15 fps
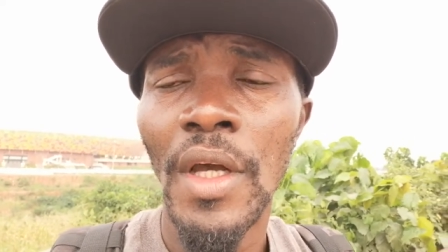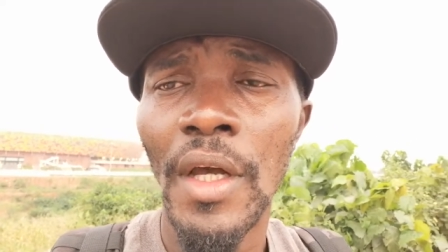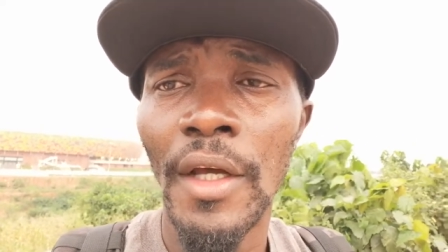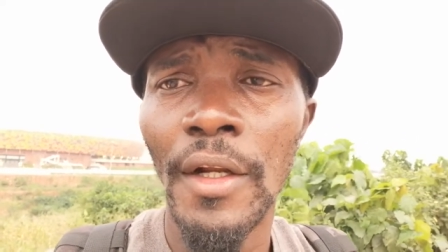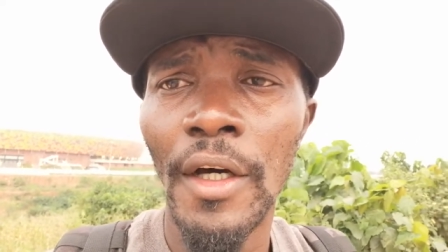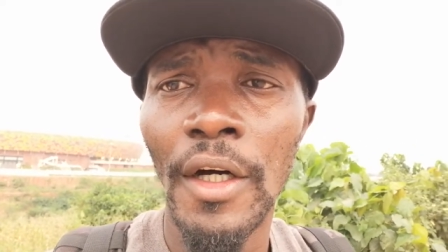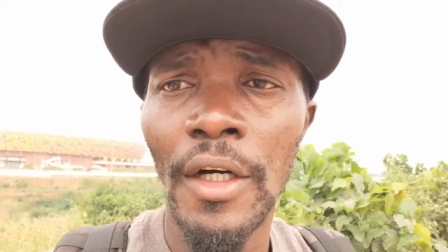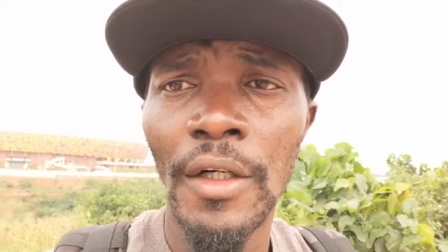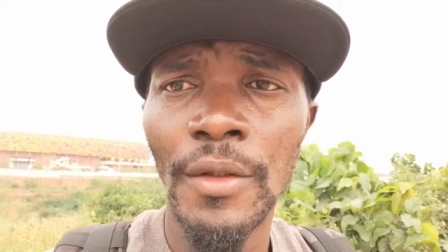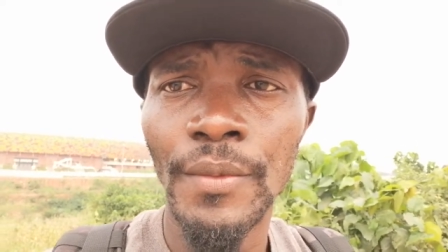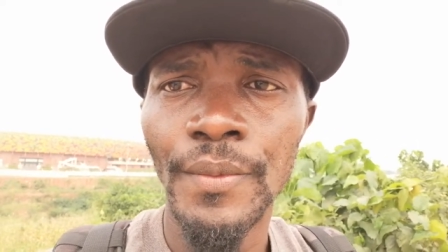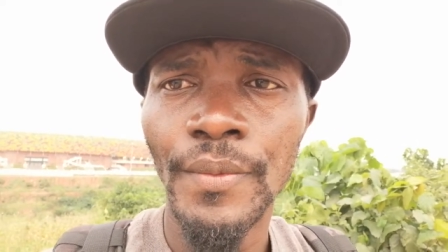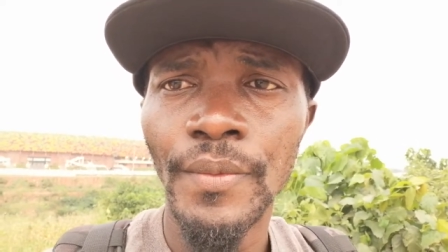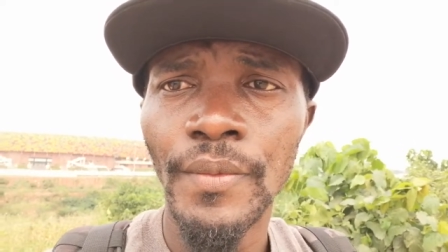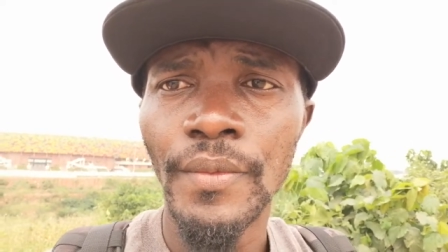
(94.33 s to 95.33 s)
And um,
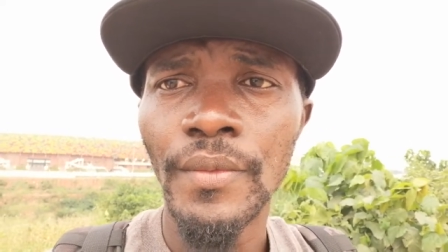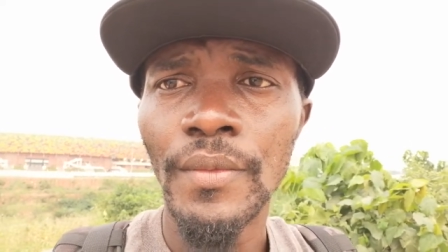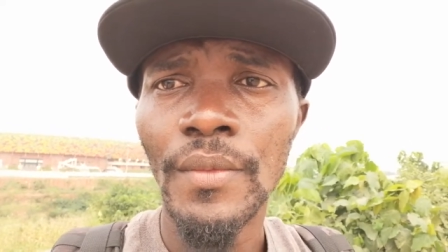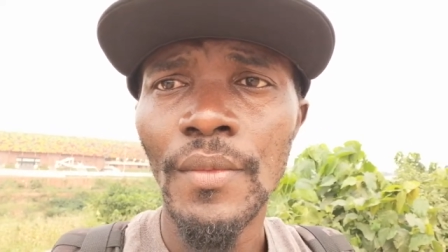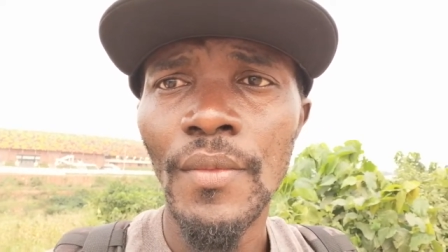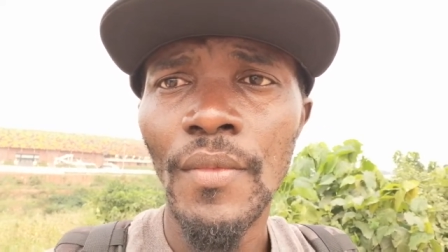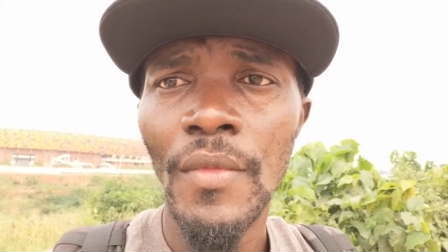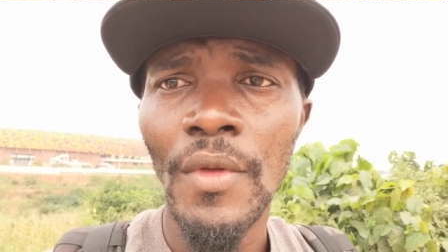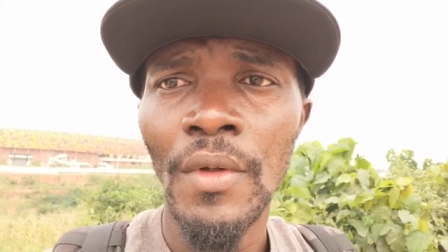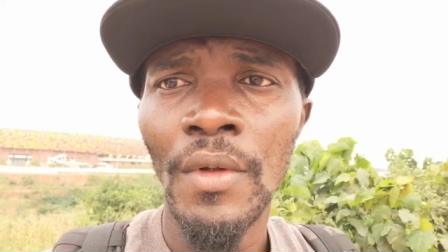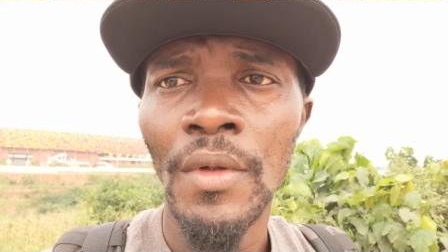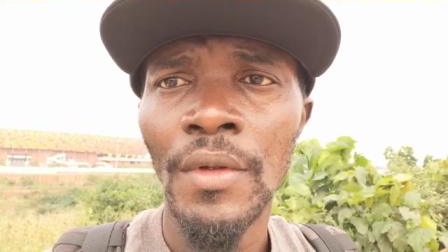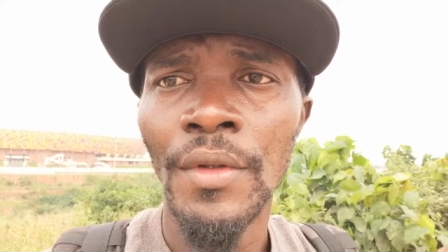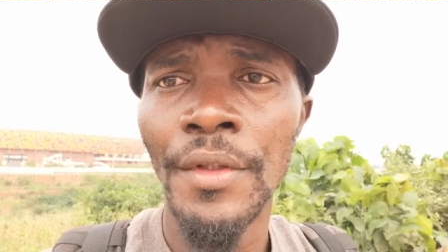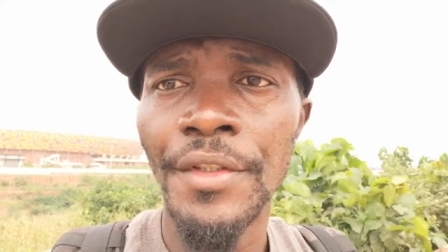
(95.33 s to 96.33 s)

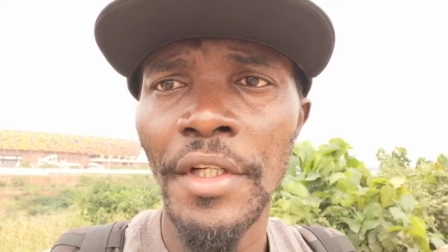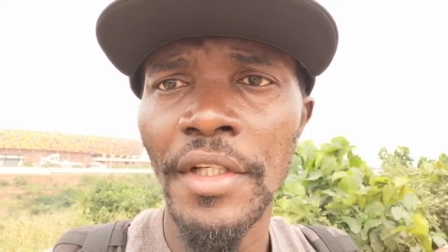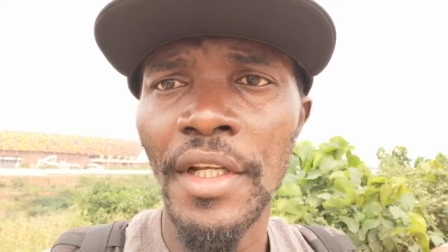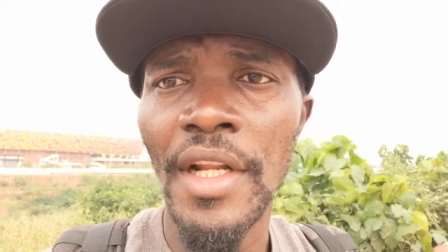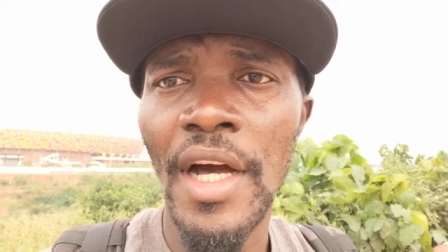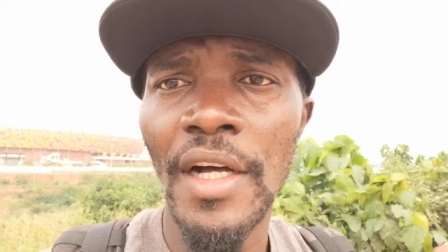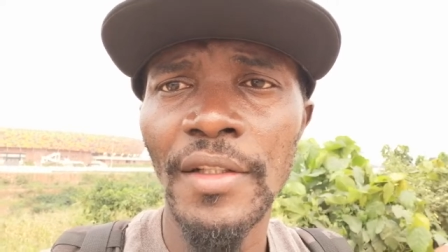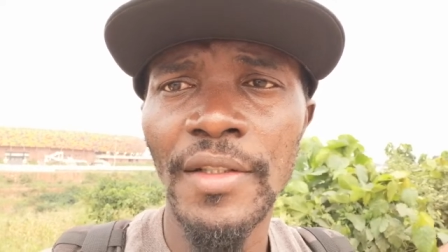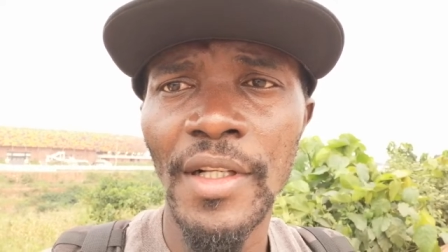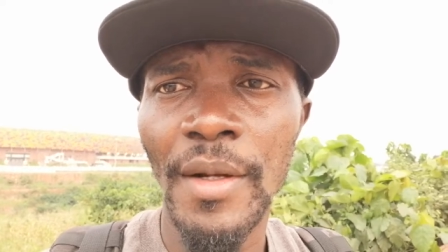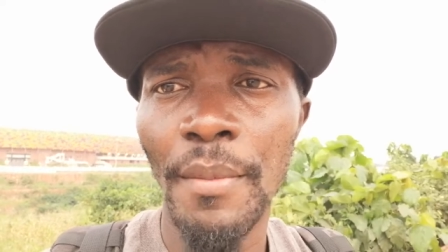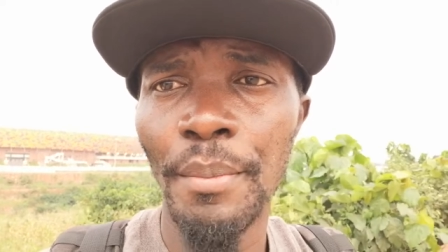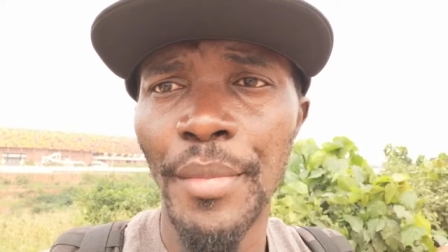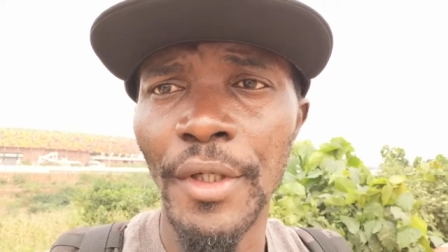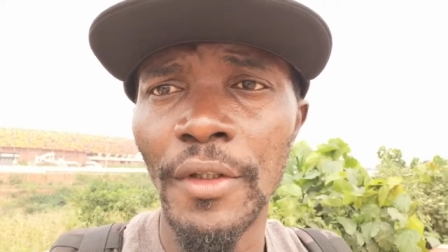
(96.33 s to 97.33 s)
the chicken house that
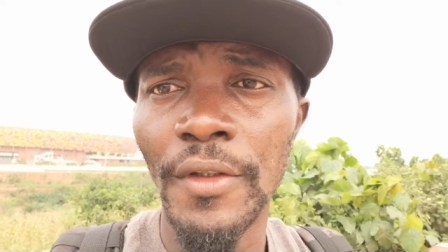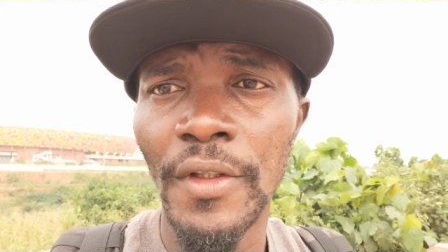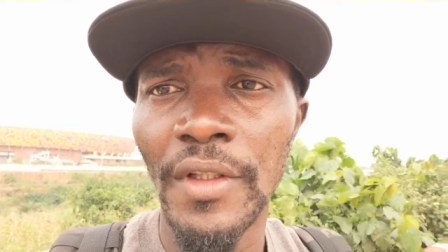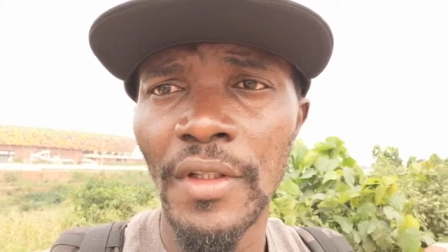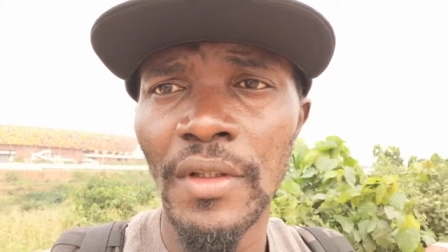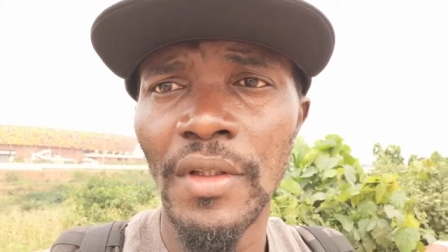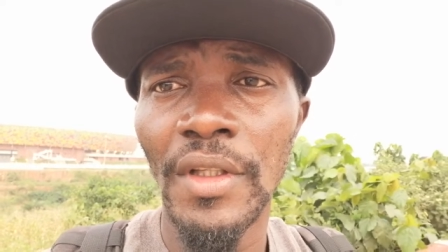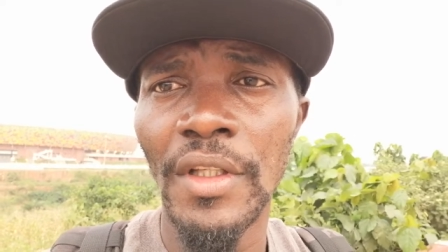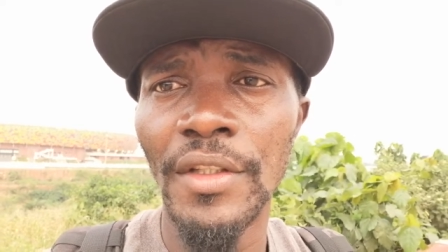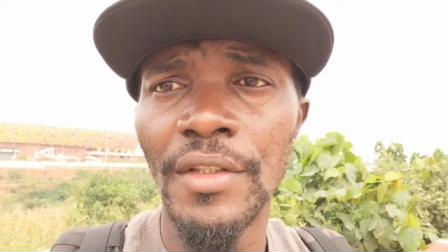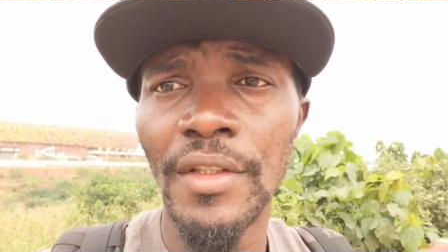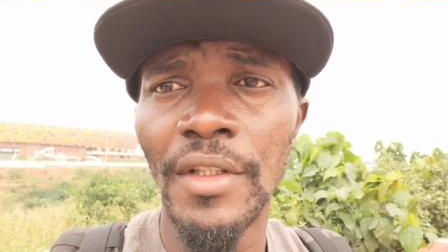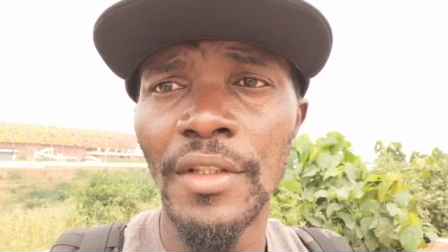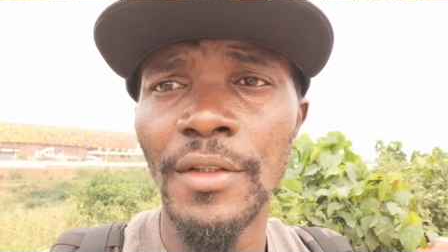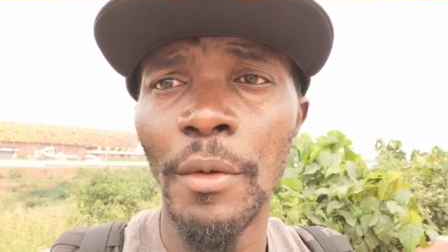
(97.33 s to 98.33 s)
I'm building
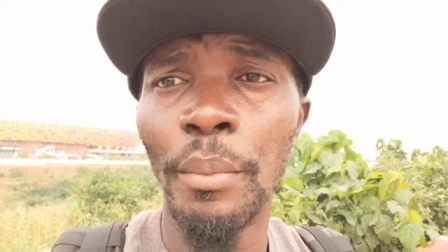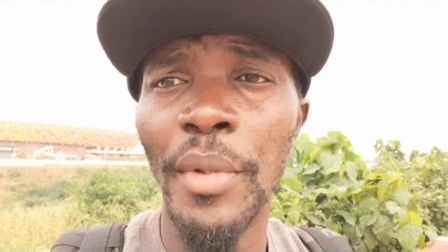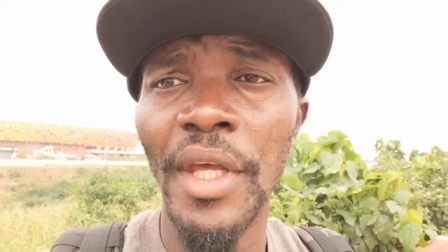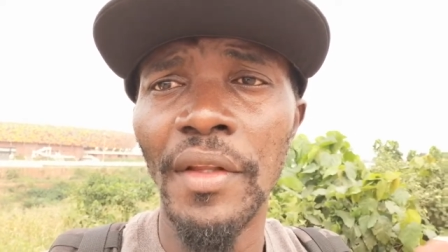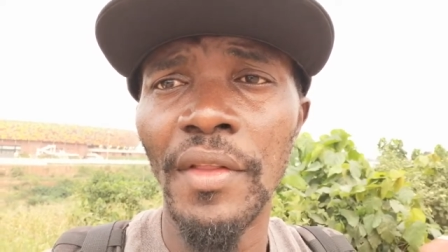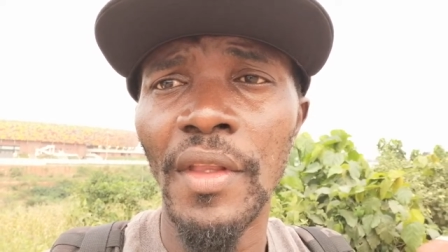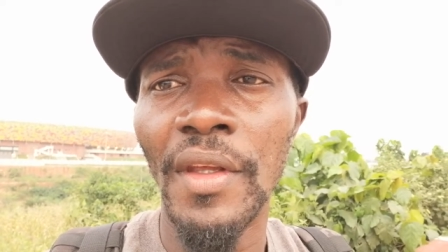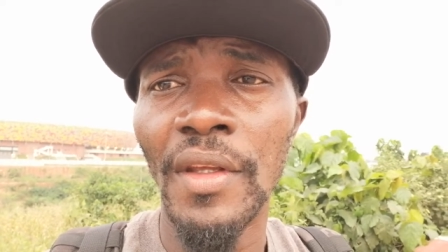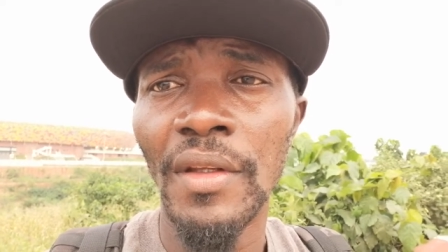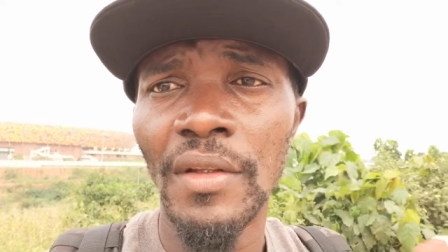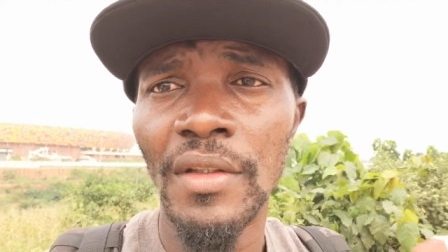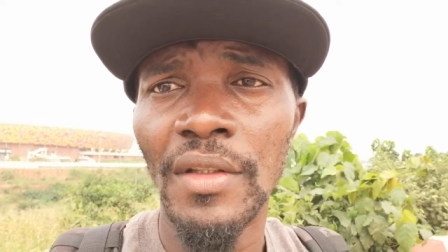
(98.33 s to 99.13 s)
is it's a big thing.